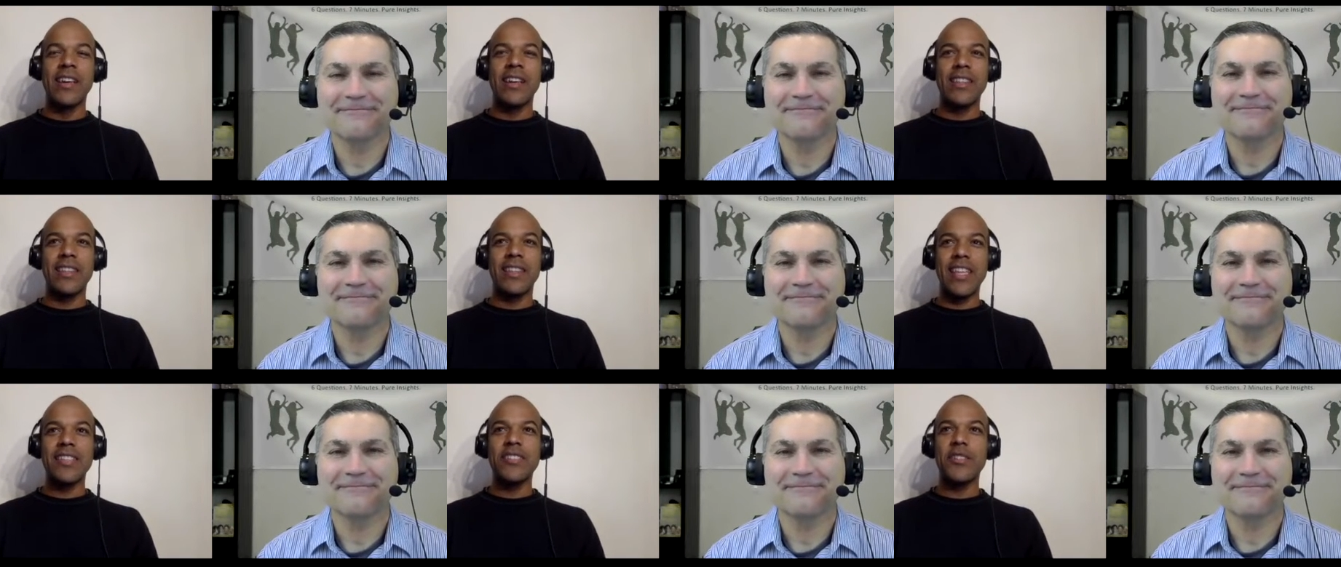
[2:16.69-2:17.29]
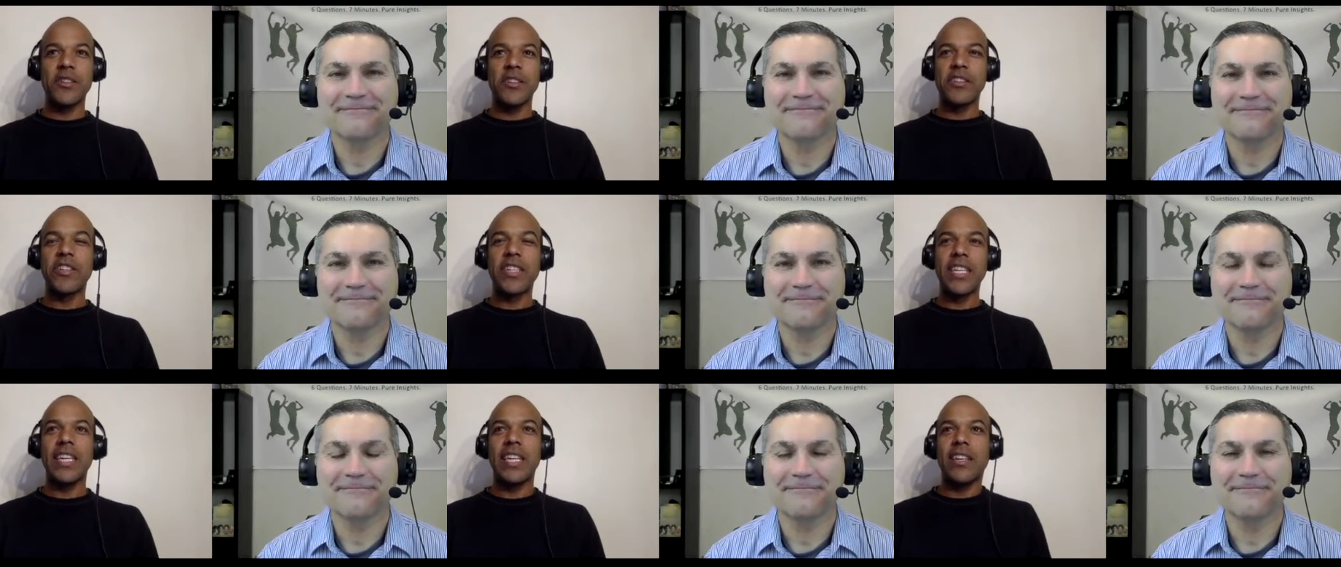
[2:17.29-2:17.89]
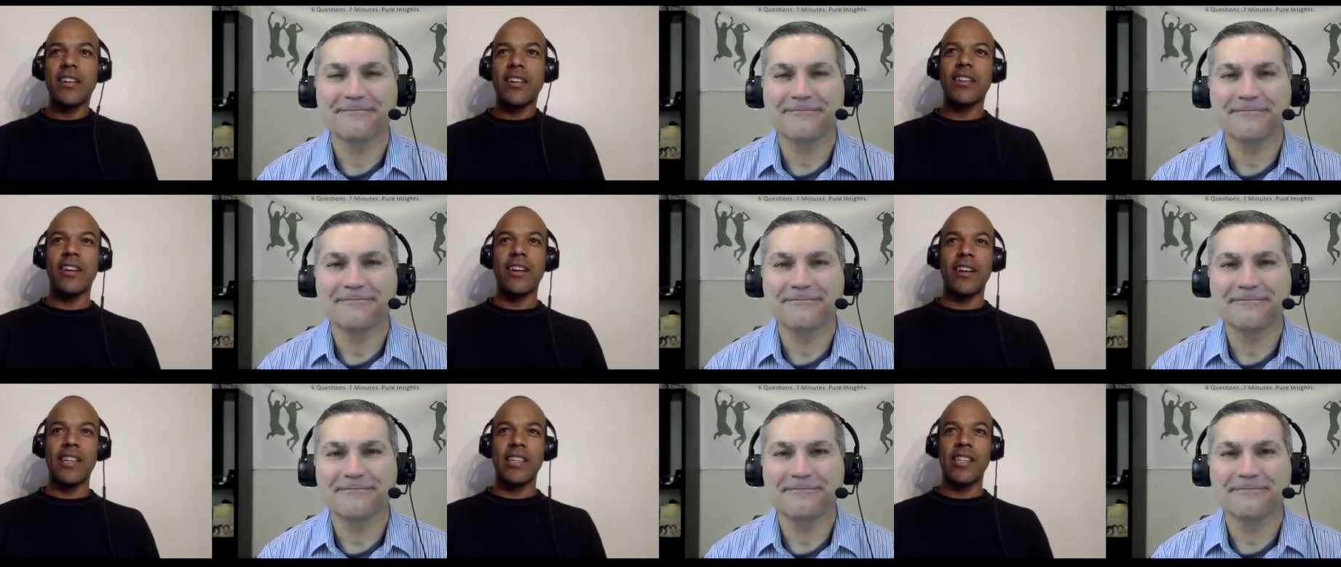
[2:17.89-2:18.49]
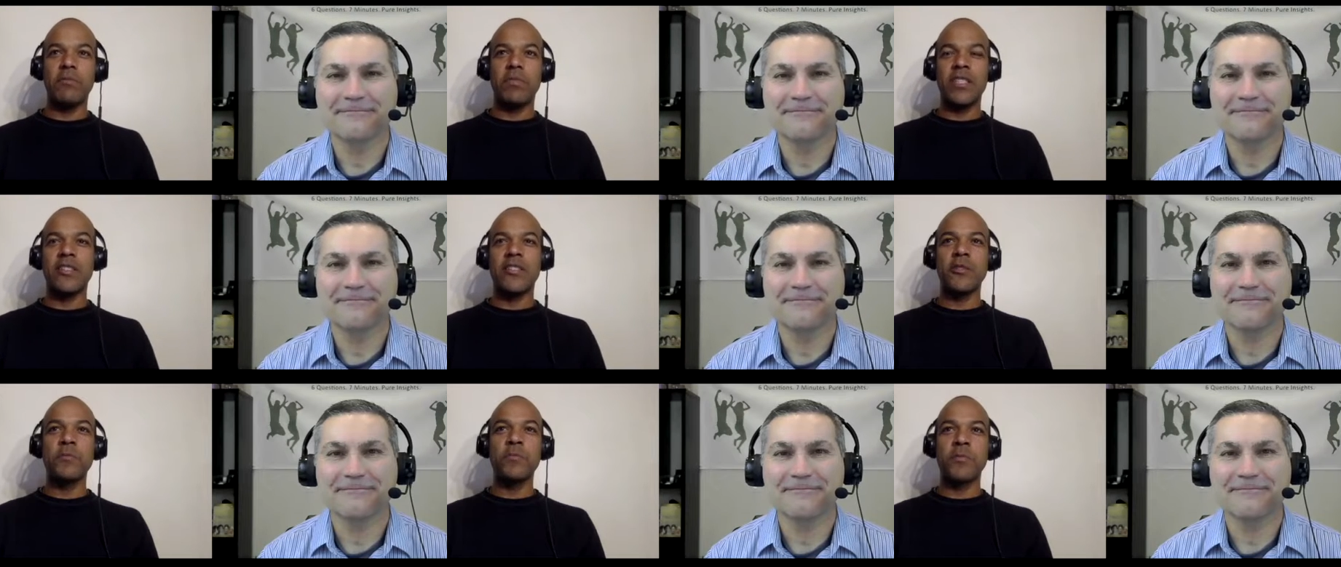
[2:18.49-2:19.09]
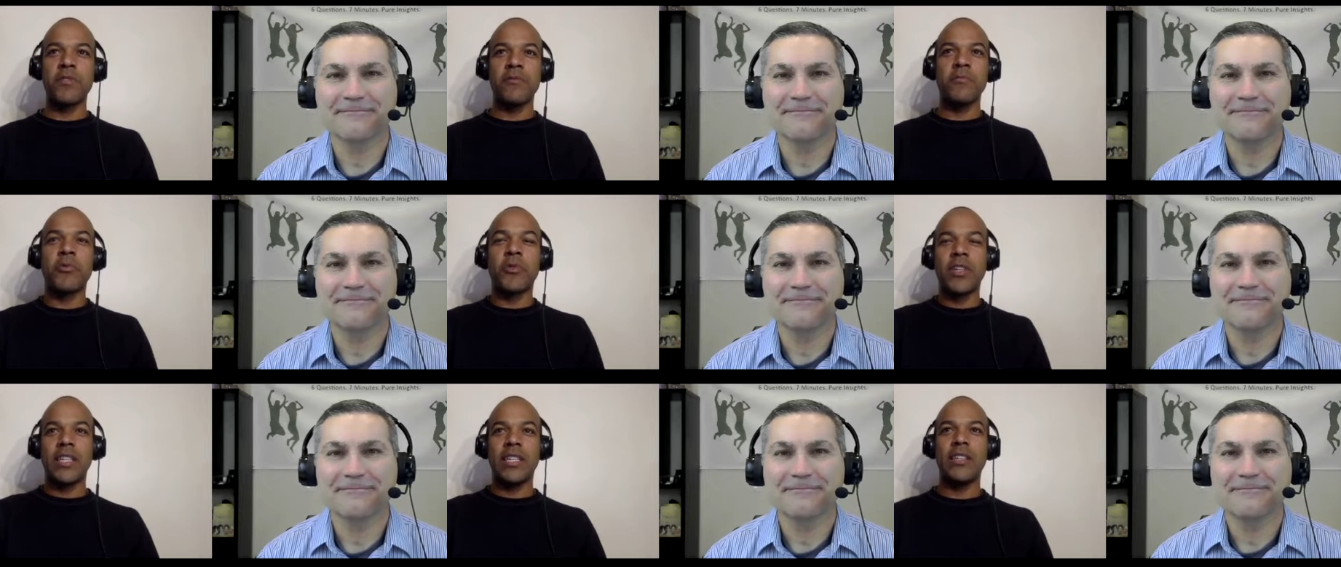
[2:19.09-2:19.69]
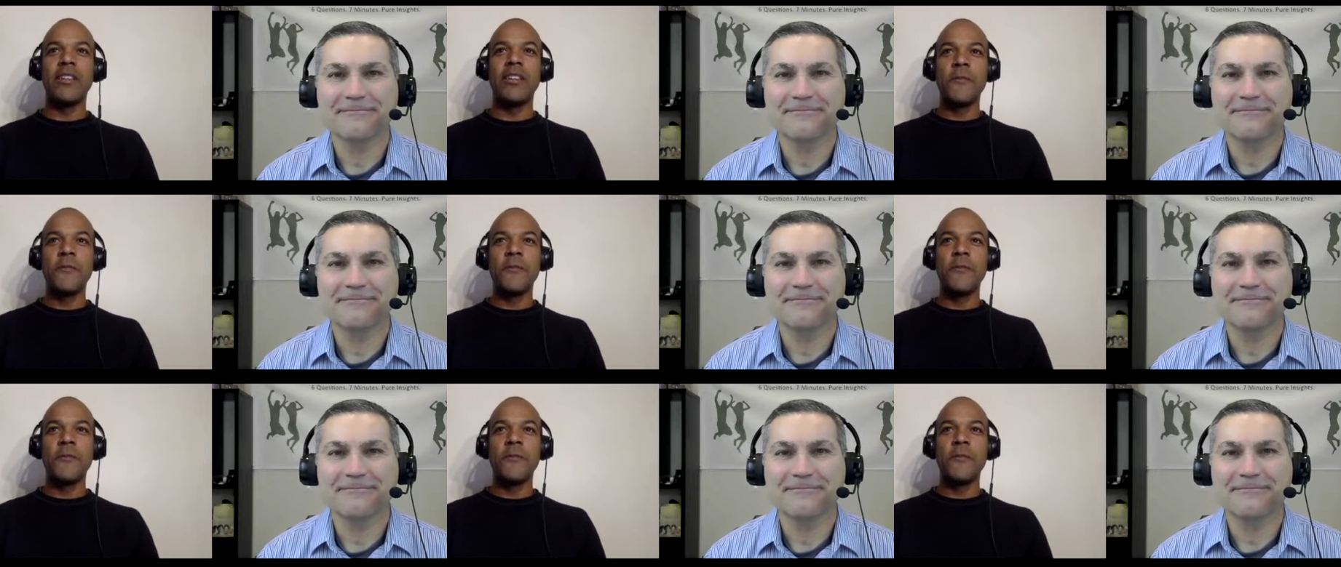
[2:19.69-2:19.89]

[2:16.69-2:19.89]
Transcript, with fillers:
Speaker 1: the things you're learning here are going to be super important